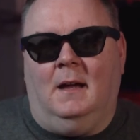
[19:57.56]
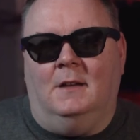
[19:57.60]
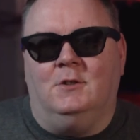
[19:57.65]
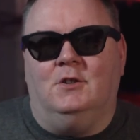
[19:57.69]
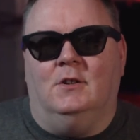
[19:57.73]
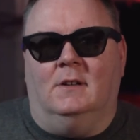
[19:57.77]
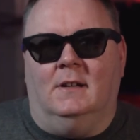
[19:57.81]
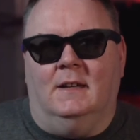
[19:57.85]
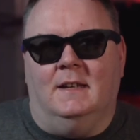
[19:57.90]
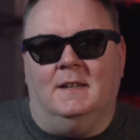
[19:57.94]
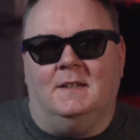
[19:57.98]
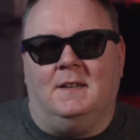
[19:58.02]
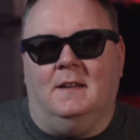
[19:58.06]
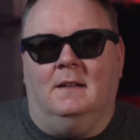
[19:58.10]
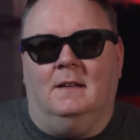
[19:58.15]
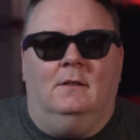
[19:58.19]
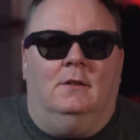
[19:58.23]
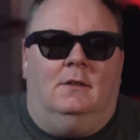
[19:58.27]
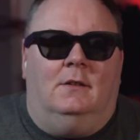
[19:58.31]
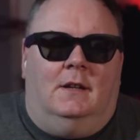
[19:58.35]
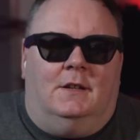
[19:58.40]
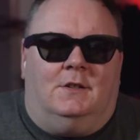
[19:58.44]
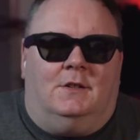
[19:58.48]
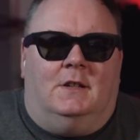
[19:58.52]
and you're lazy.
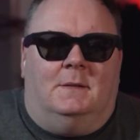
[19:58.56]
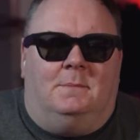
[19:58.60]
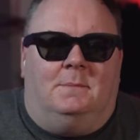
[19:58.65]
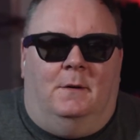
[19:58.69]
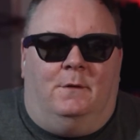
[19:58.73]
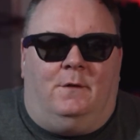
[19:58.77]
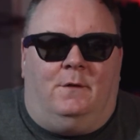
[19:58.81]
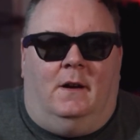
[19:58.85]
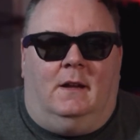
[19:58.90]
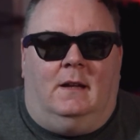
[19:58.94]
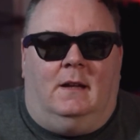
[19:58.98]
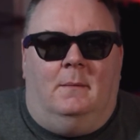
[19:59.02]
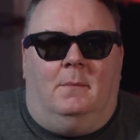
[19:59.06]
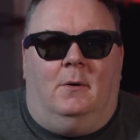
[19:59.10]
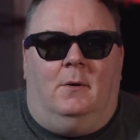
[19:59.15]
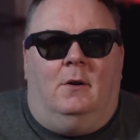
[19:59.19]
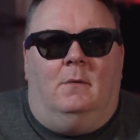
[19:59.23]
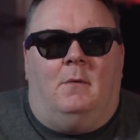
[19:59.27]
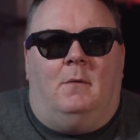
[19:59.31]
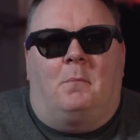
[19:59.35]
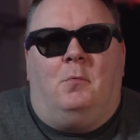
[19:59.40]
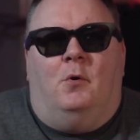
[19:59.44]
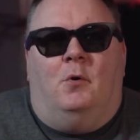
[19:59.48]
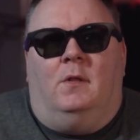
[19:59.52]
Let's just be frank about
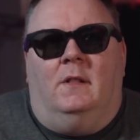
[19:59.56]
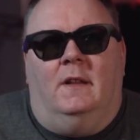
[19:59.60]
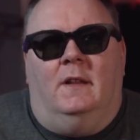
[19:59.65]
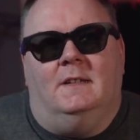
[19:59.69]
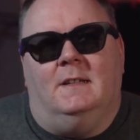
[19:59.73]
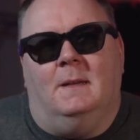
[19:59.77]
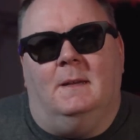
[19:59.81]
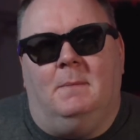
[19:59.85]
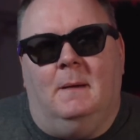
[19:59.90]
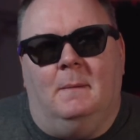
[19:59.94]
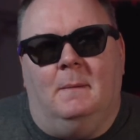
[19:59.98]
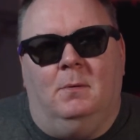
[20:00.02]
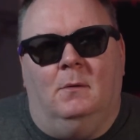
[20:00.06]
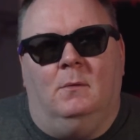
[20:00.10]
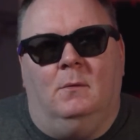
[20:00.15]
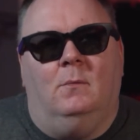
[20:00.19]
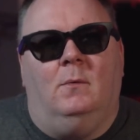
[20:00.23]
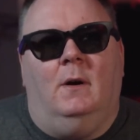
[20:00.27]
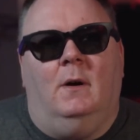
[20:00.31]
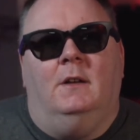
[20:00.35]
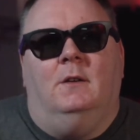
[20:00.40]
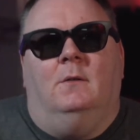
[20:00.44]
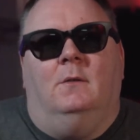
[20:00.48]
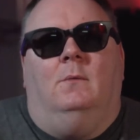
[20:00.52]
it. We're both lazy people.
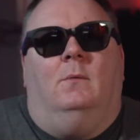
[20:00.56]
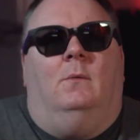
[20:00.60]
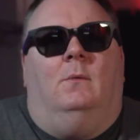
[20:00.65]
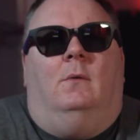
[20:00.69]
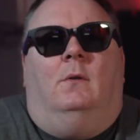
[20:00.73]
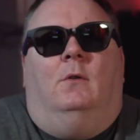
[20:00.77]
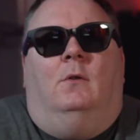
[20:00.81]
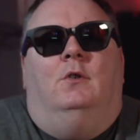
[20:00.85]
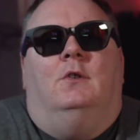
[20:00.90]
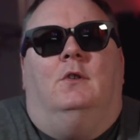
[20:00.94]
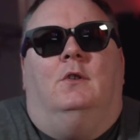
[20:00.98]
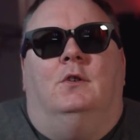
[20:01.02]
Why do who,